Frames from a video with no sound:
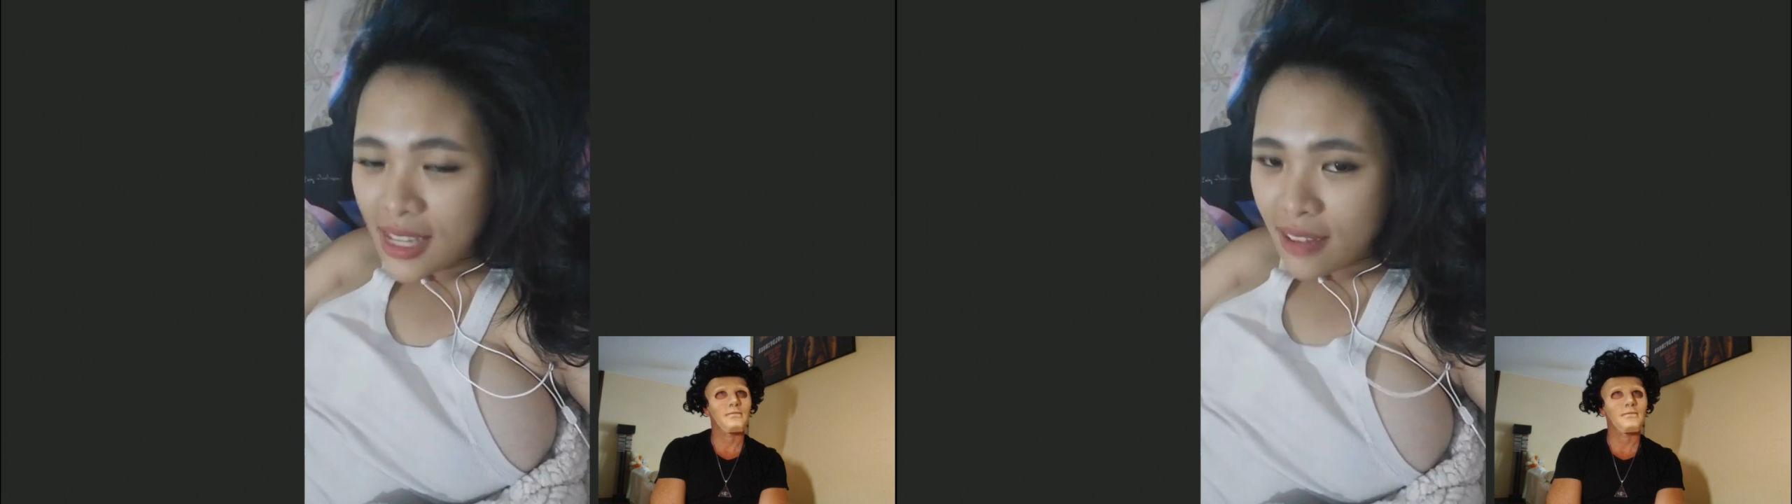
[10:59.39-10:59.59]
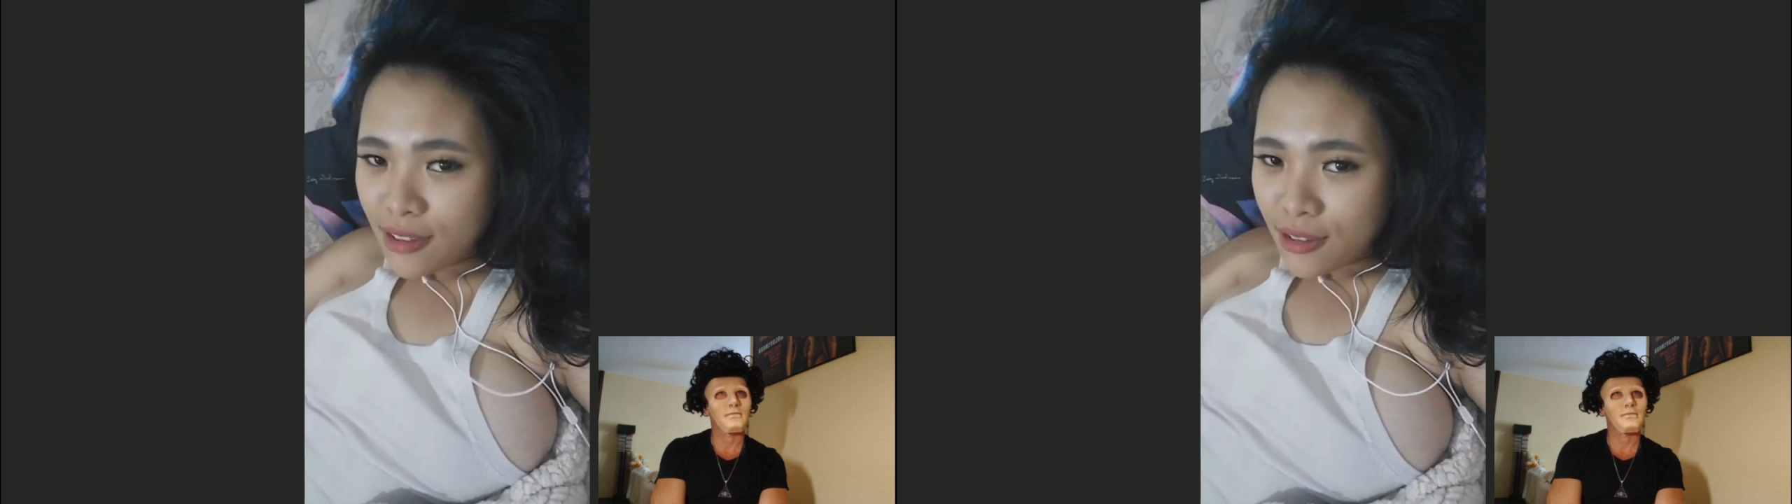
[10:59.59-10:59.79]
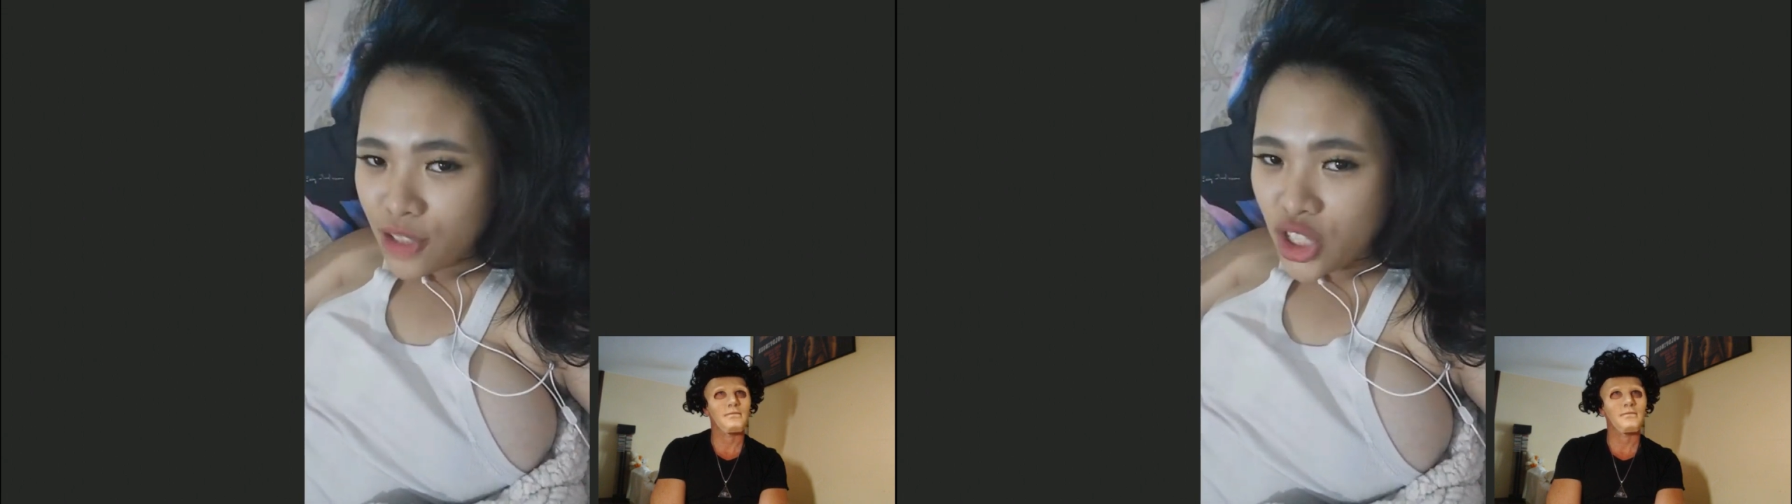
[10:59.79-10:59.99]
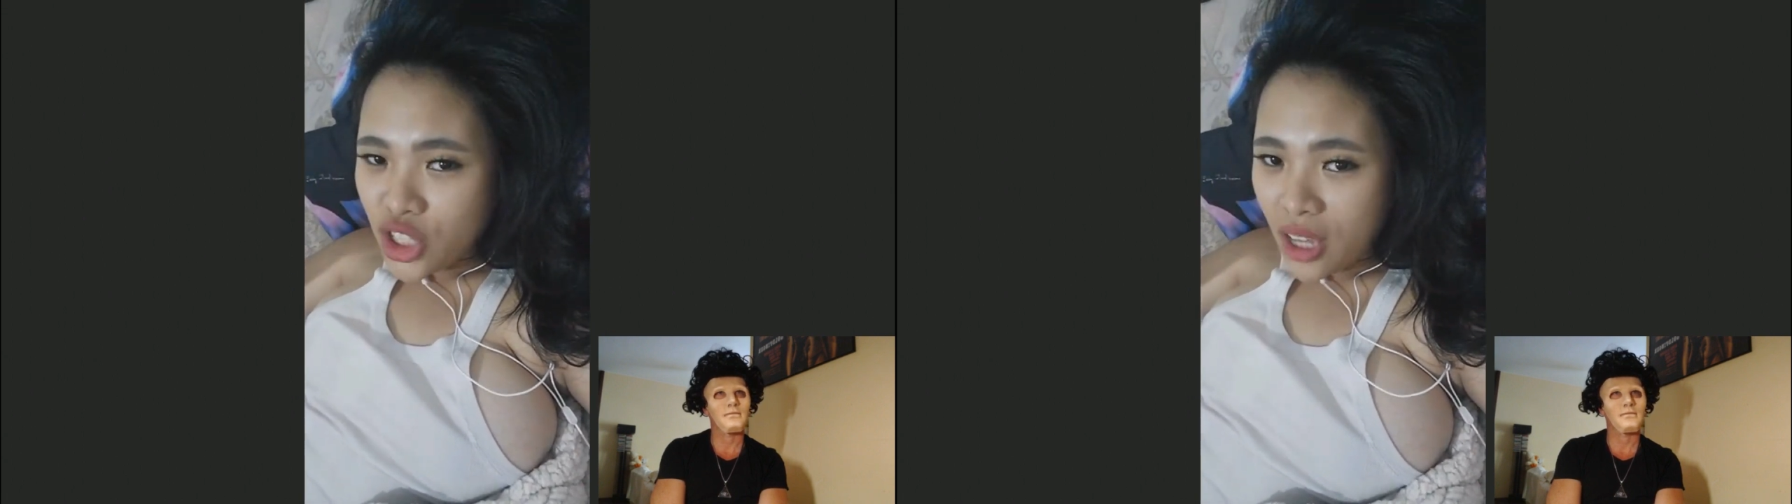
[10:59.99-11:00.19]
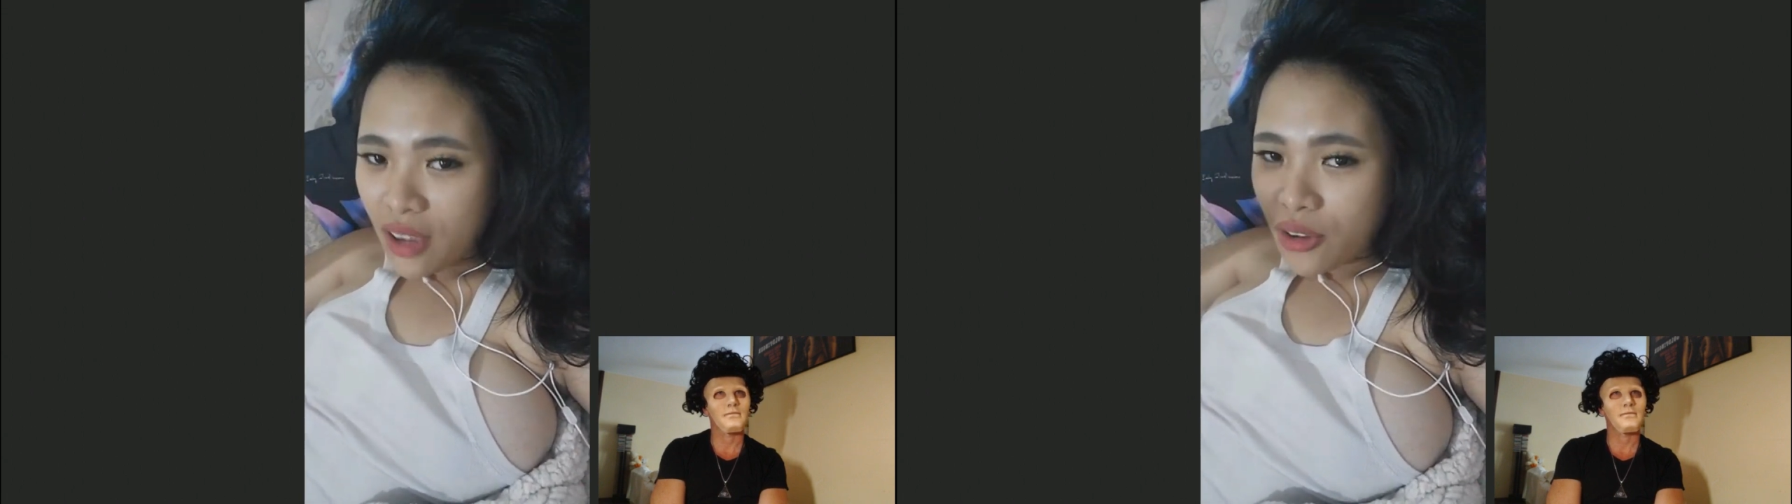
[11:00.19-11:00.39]
tend to
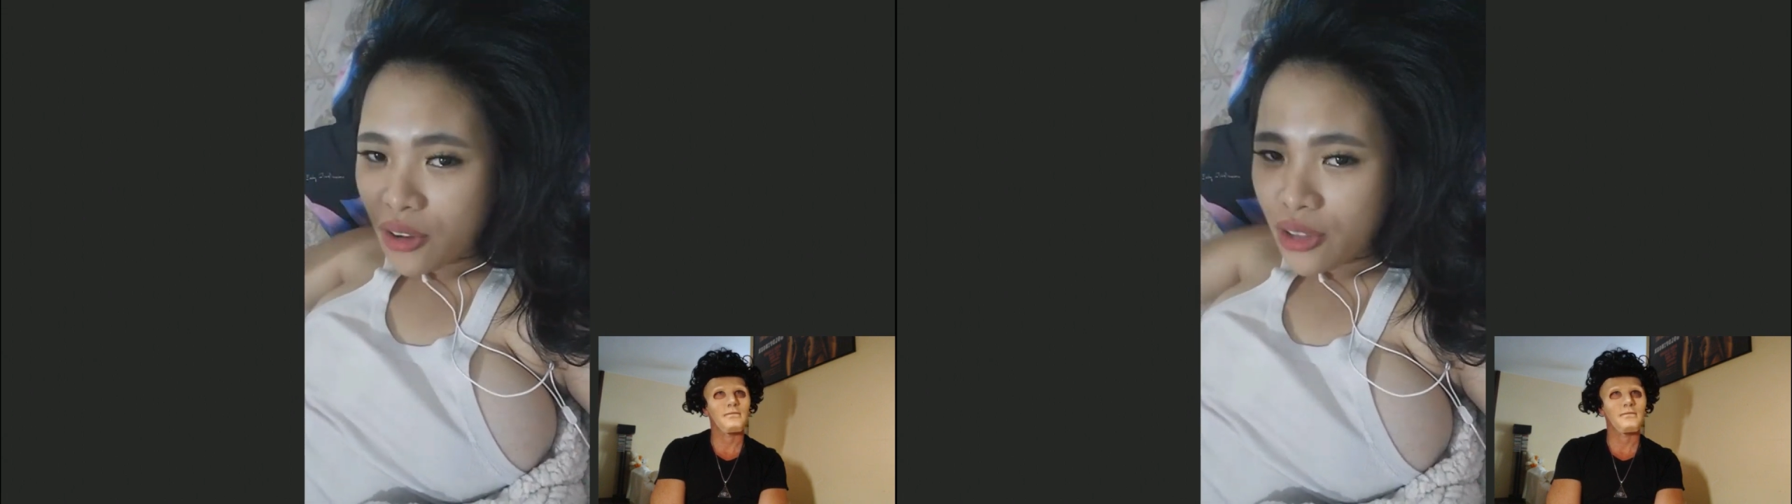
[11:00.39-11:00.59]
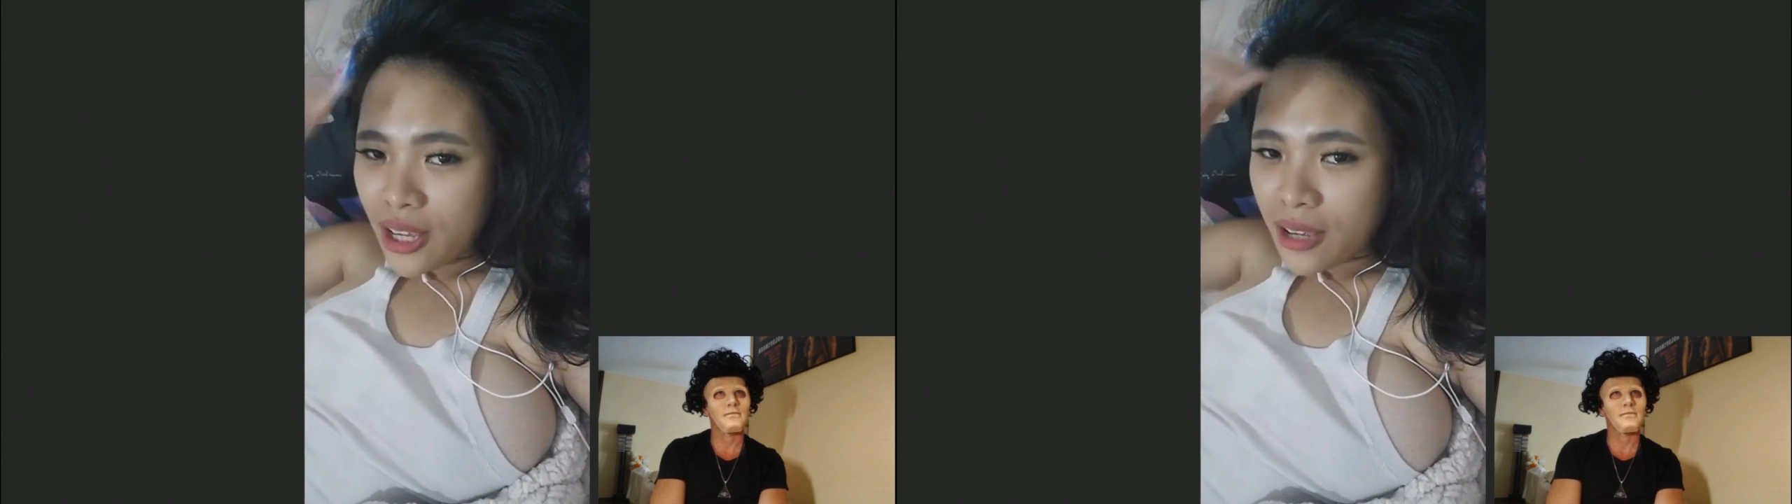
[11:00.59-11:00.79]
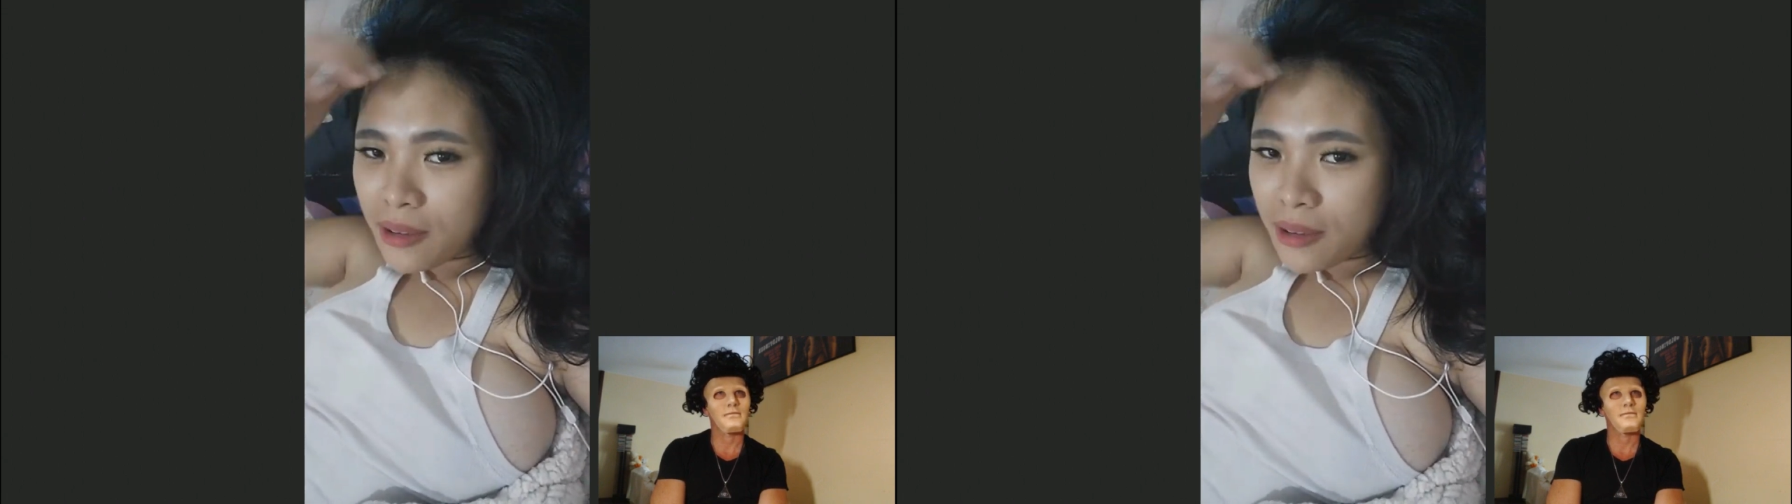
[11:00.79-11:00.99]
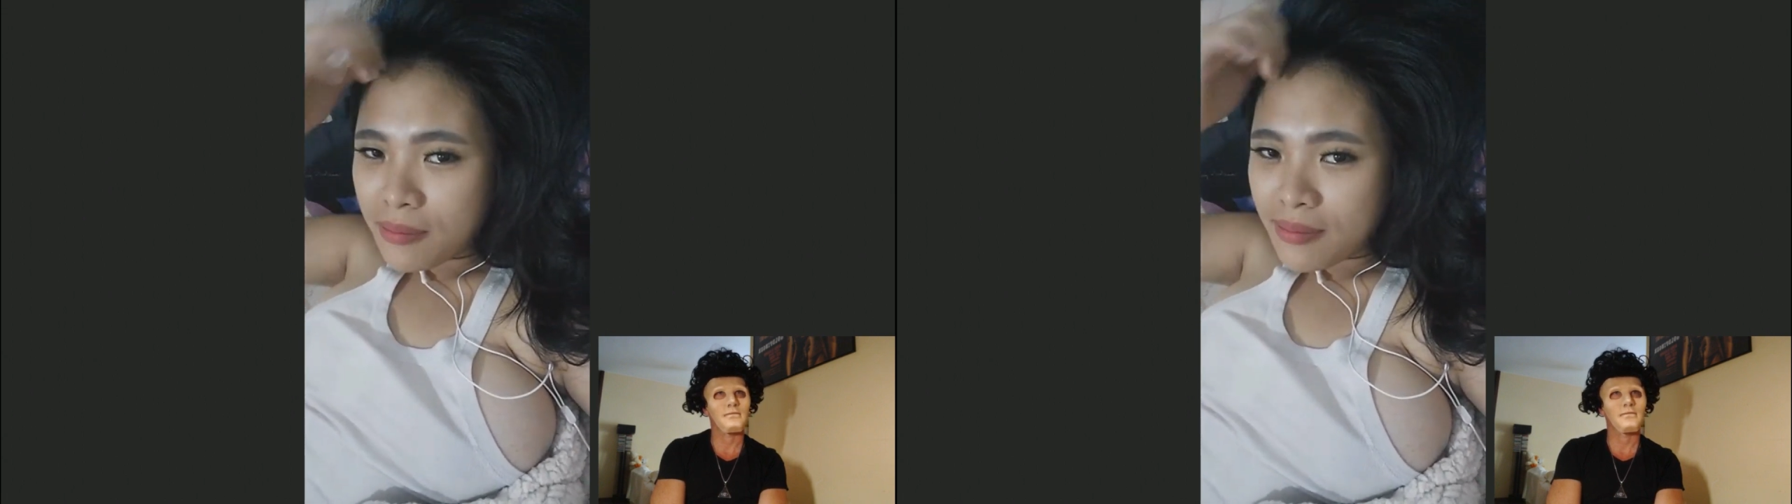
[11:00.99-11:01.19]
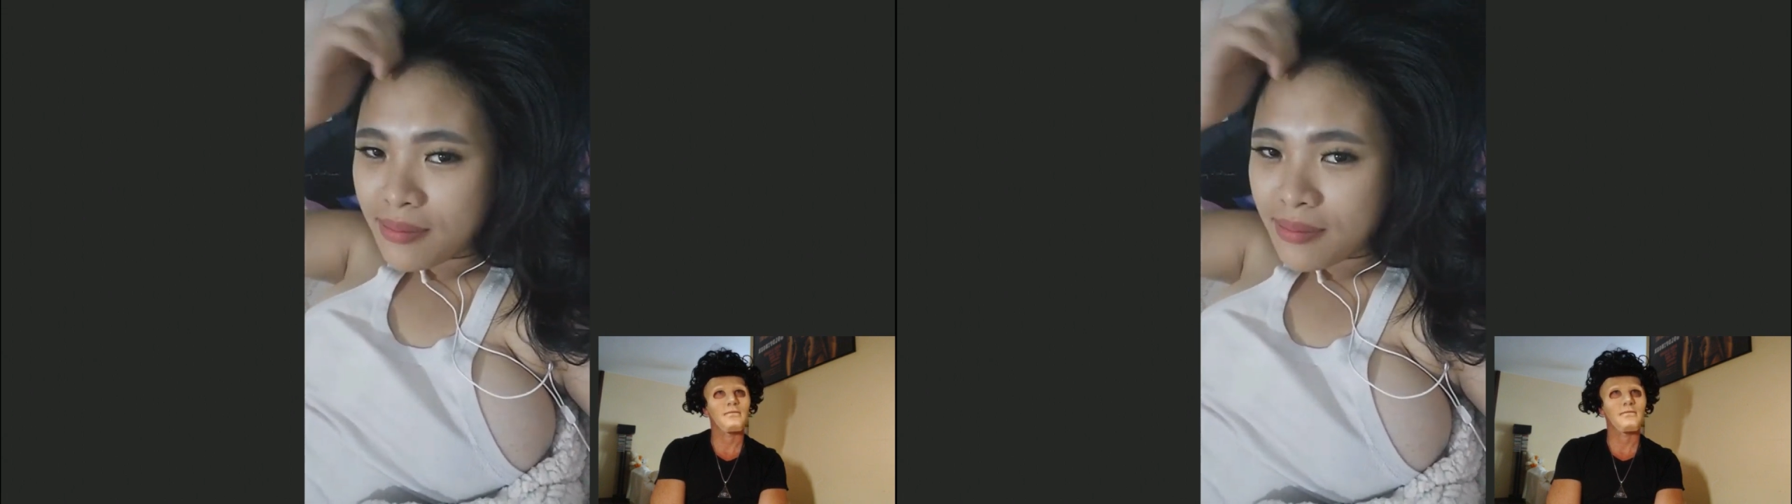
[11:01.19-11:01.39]
cheat on him